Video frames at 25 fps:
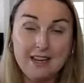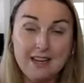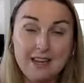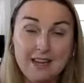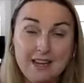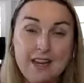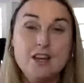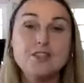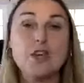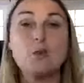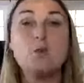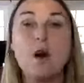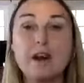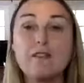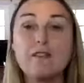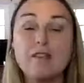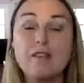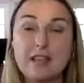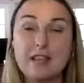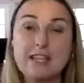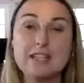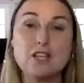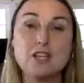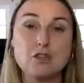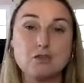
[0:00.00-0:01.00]
So one
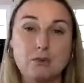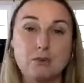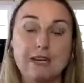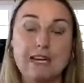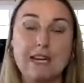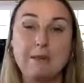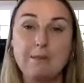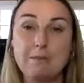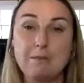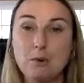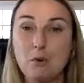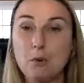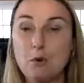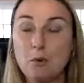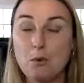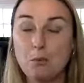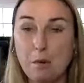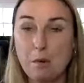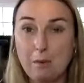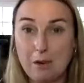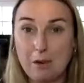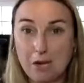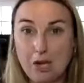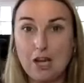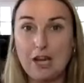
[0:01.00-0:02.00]
of the things that's really important
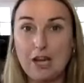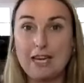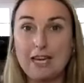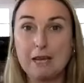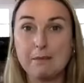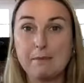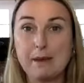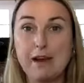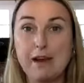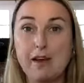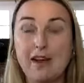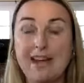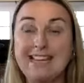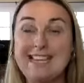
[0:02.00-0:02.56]
when we're learning about